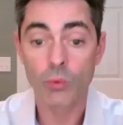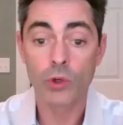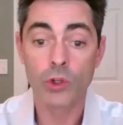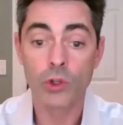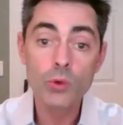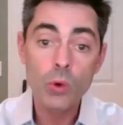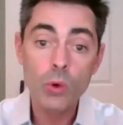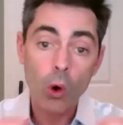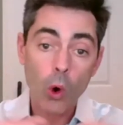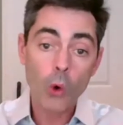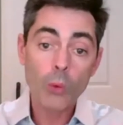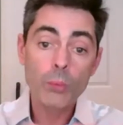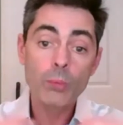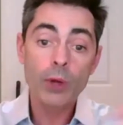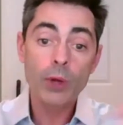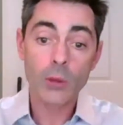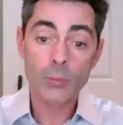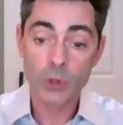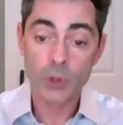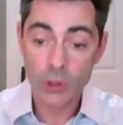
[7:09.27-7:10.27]
When you open
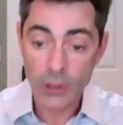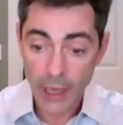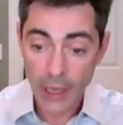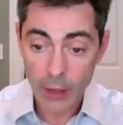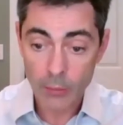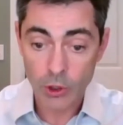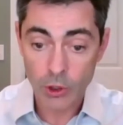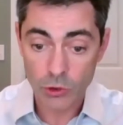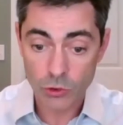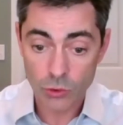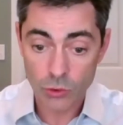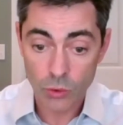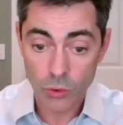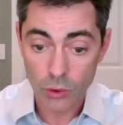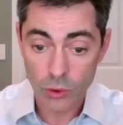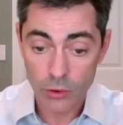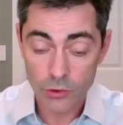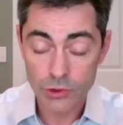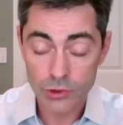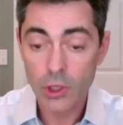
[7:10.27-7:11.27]
up your cabinet
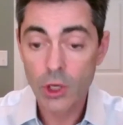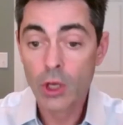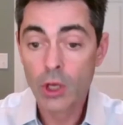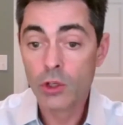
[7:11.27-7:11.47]
doors,